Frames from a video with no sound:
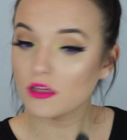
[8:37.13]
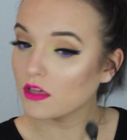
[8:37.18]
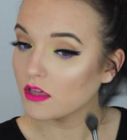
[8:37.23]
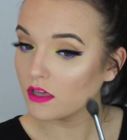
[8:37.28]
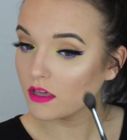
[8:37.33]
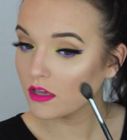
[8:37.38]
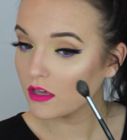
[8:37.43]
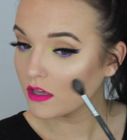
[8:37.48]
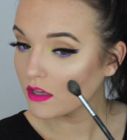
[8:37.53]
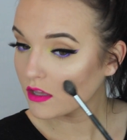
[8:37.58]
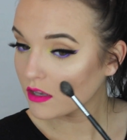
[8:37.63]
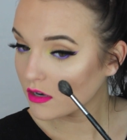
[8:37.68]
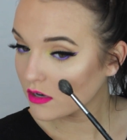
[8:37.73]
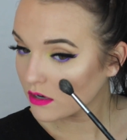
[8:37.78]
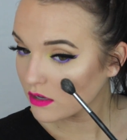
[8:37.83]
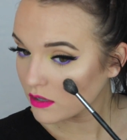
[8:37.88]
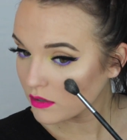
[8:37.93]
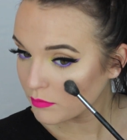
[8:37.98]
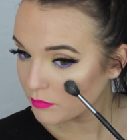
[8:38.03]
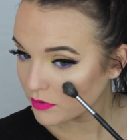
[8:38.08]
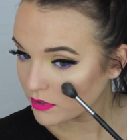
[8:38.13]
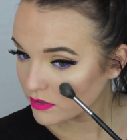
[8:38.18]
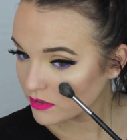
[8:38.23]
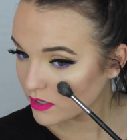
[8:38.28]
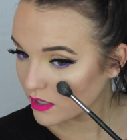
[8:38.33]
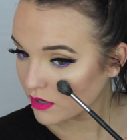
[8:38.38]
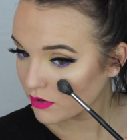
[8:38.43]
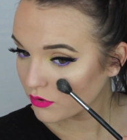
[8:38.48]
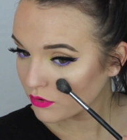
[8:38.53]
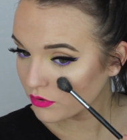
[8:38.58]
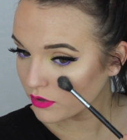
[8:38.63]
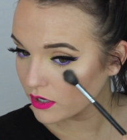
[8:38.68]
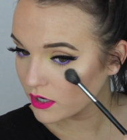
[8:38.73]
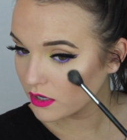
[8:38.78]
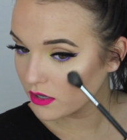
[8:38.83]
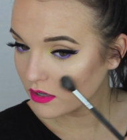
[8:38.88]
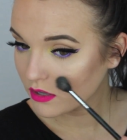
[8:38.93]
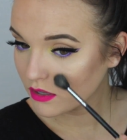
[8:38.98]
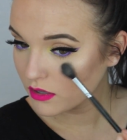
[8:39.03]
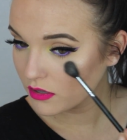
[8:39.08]
And put that
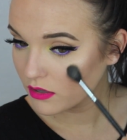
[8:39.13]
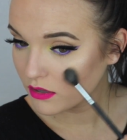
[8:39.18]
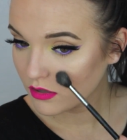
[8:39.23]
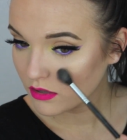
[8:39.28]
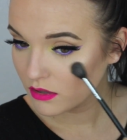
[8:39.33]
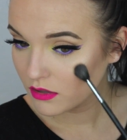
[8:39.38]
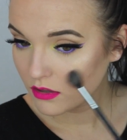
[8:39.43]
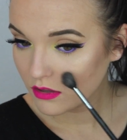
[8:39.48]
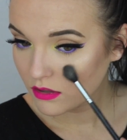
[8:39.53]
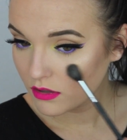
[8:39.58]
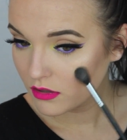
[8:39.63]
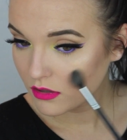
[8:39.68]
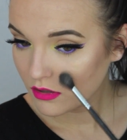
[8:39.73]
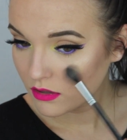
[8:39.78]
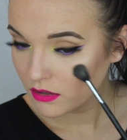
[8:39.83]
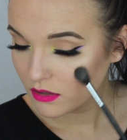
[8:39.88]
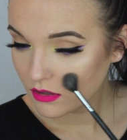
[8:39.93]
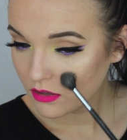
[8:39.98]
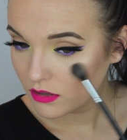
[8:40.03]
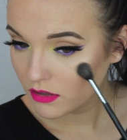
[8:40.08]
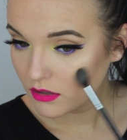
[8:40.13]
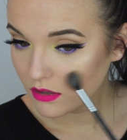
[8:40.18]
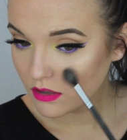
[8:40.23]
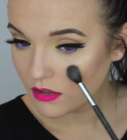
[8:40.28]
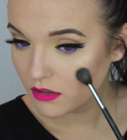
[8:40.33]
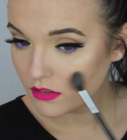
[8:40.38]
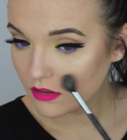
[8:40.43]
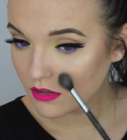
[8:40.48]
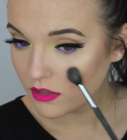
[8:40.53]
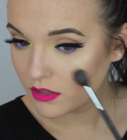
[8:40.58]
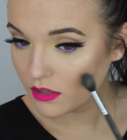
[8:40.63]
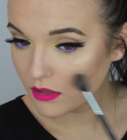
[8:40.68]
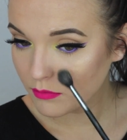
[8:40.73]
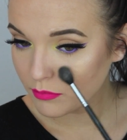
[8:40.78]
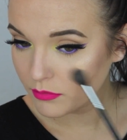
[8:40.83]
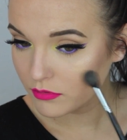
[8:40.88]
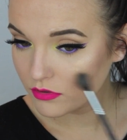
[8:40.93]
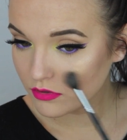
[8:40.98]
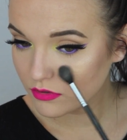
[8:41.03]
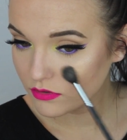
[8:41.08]
right on the
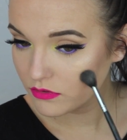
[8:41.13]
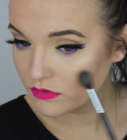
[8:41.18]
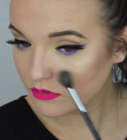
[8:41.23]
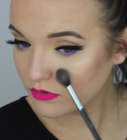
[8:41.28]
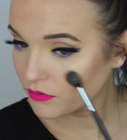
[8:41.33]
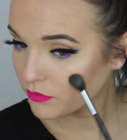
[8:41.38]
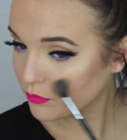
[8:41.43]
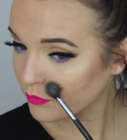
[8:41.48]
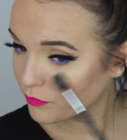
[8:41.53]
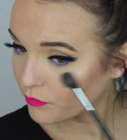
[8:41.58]
apples.